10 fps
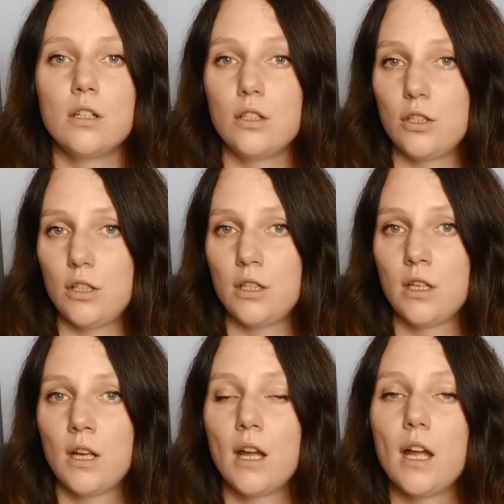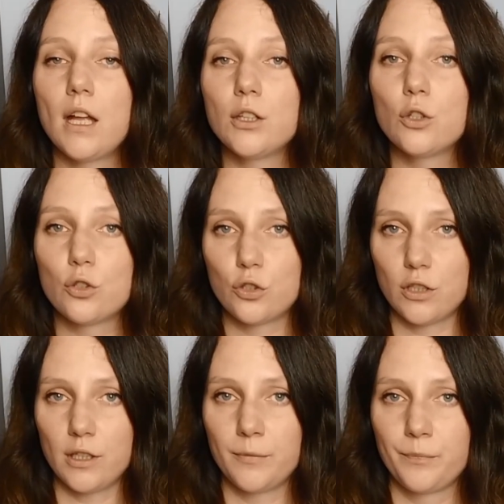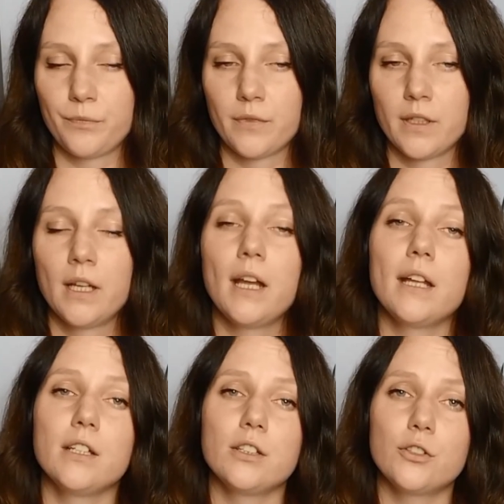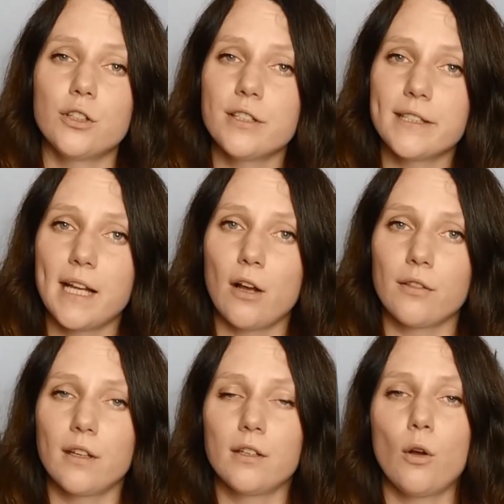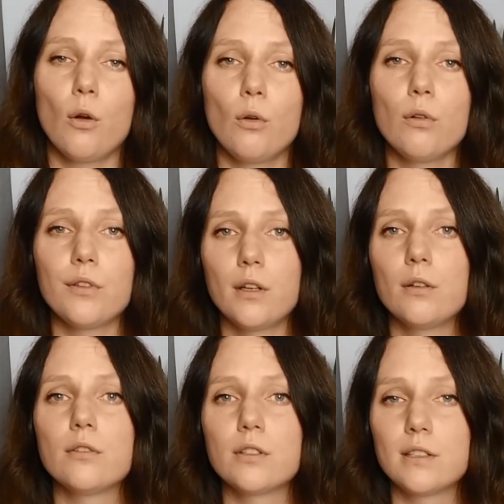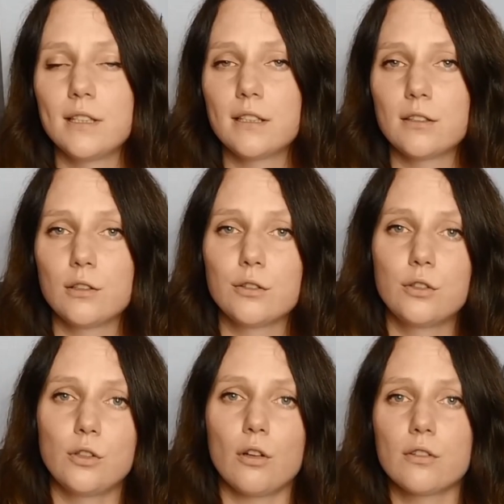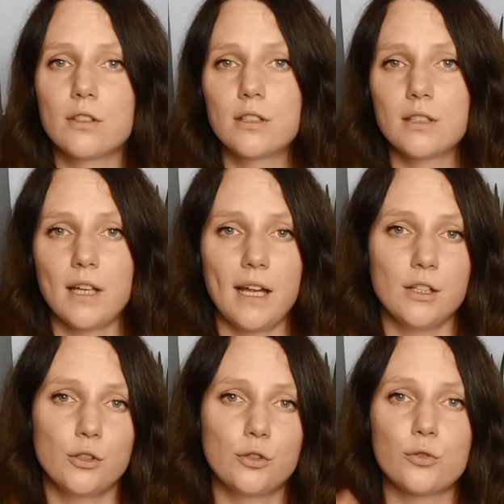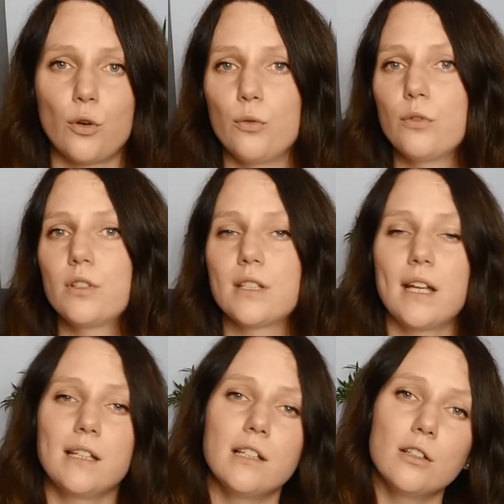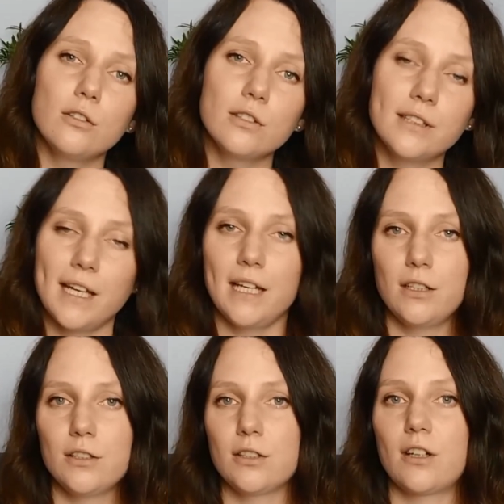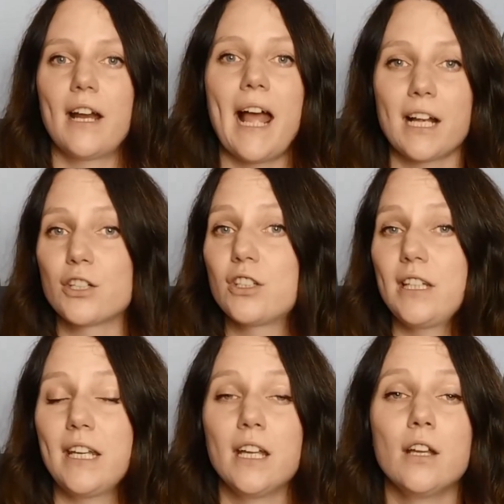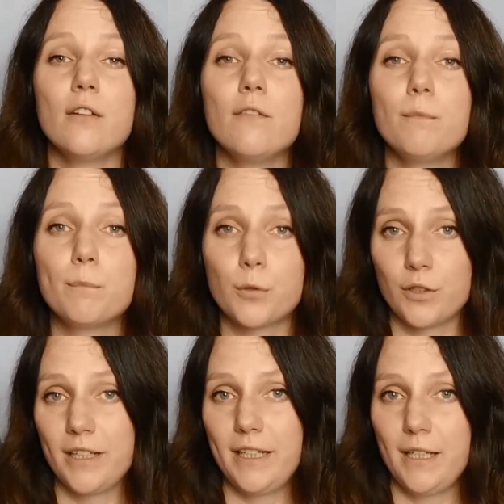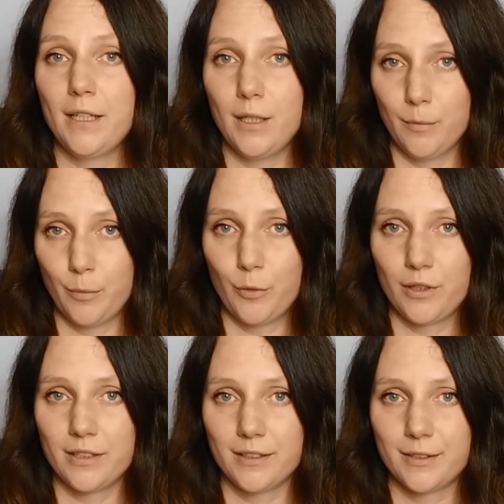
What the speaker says: Z, and Z. And it turns out that all those little dots and strokes and little tails are actually pretty important.